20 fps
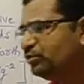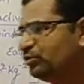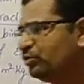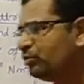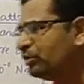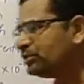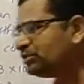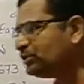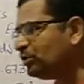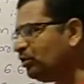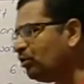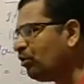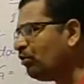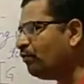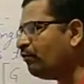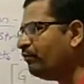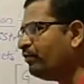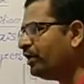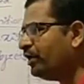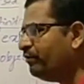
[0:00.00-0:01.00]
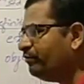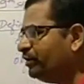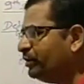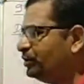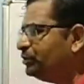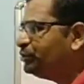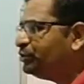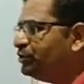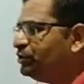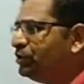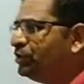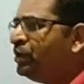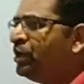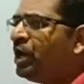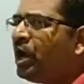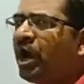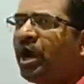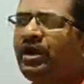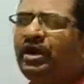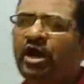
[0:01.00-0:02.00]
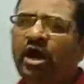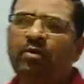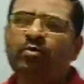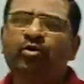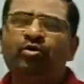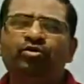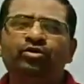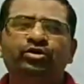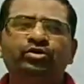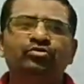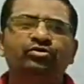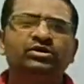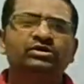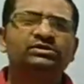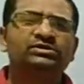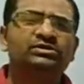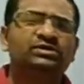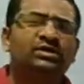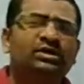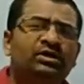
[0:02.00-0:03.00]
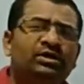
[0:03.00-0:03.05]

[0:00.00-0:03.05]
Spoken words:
universal law of gravitation, and about Newton's